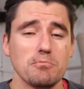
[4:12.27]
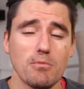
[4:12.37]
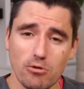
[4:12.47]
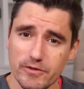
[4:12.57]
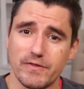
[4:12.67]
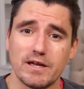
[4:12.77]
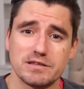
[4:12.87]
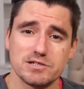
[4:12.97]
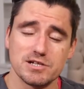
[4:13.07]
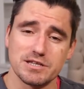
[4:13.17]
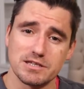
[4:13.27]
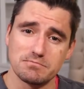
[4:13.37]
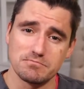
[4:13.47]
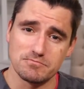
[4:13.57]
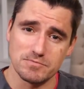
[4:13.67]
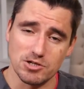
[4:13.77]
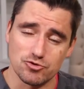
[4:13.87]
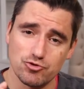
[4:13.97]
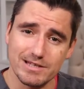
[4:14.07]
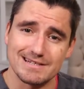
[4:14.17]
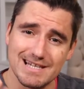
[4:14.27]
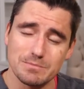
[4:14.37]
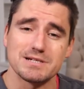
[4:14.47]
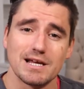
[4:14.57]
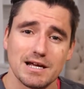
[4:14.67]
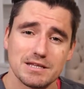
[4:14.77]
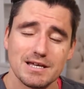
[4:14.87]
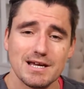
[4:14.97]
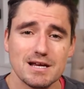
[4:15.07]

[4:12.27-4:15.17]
more things than just, you know, treat the demodex.